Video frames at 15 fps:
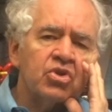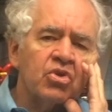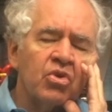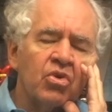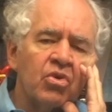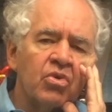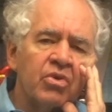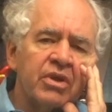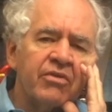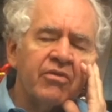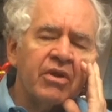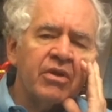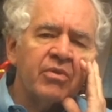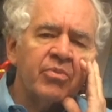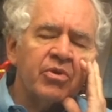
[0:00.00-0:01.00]
toll even
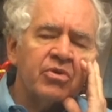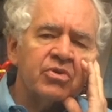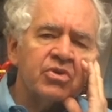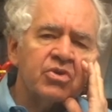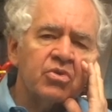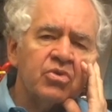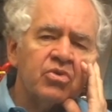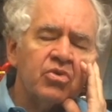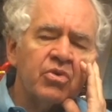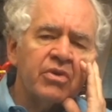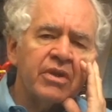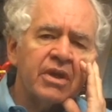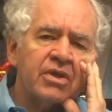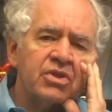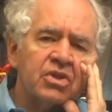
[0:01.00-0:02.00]
on the persons who are doing
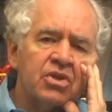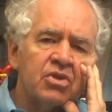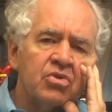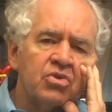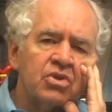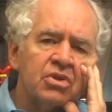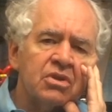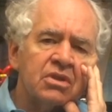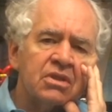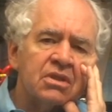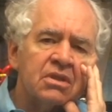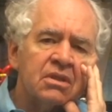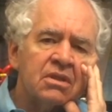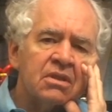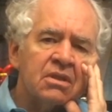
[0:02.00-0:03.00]
the executions.
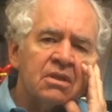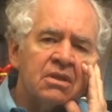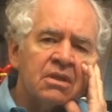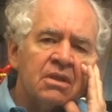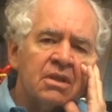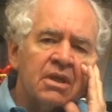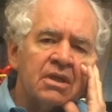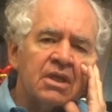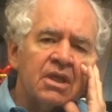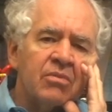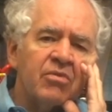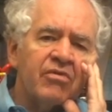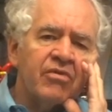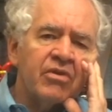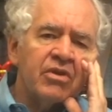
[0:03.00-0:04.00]
They tend to
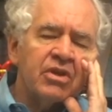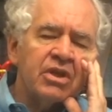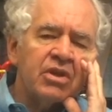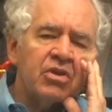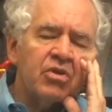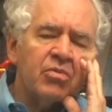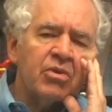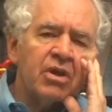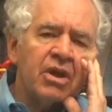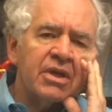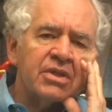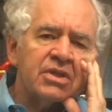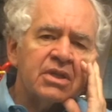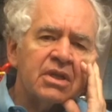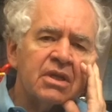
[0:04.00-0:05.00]
be very
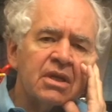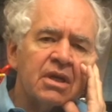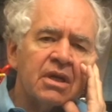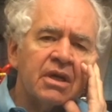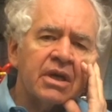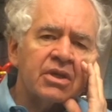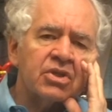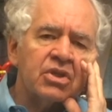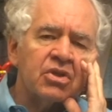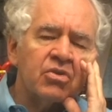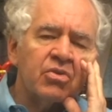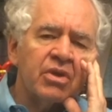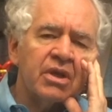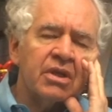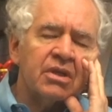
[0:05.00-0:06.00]
dehumanizing, actually
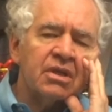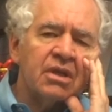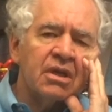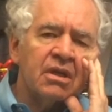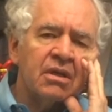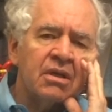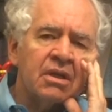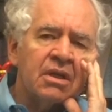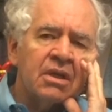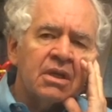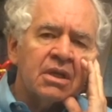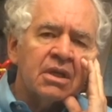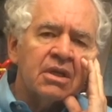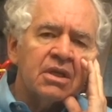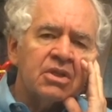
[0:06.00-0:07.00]
create
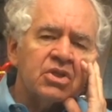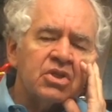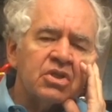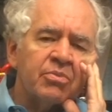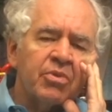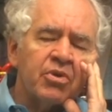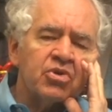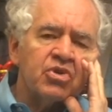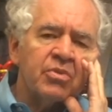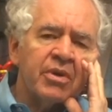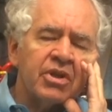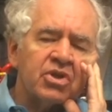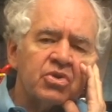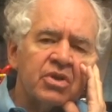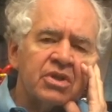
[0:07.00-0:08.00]
conditions of
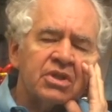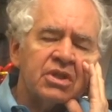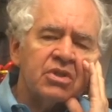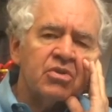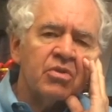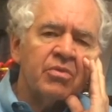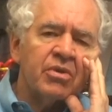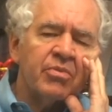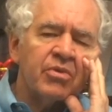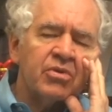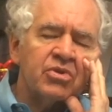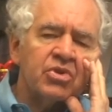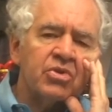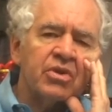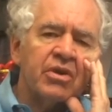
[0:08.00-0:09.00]
post-traumatic stress syndrome in the
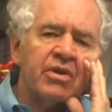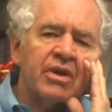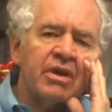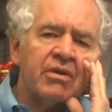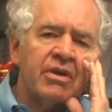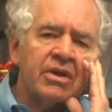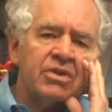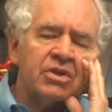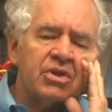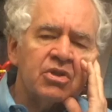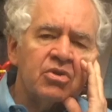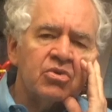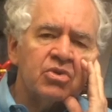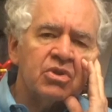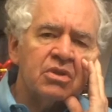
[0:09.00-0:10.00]
persons who are carrying out
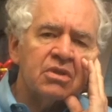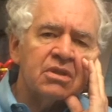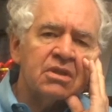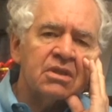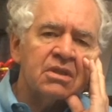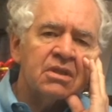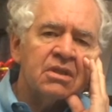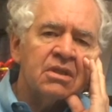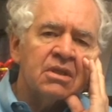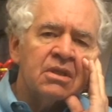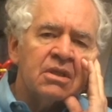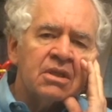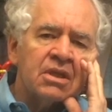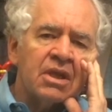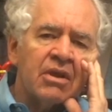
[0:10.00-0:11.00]
executions.
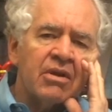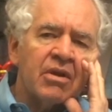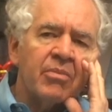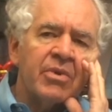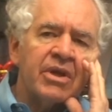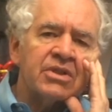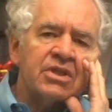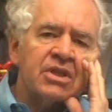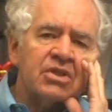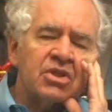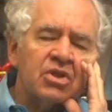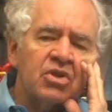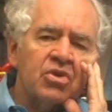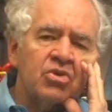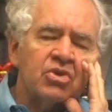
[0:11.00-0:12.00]
To carry out mass
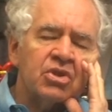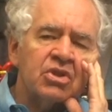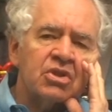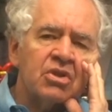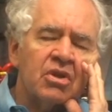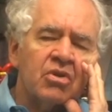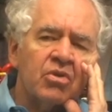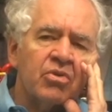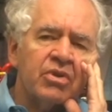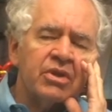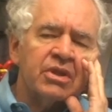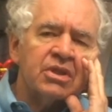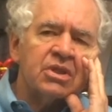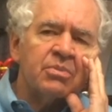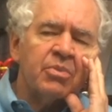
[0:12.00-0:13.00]
executions not only
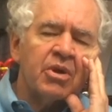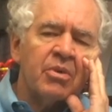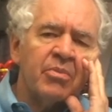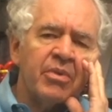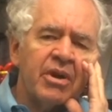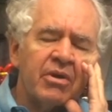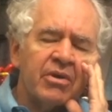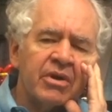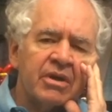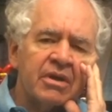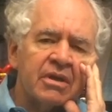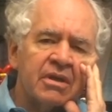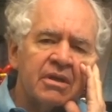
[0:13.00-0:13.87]
is barbaric,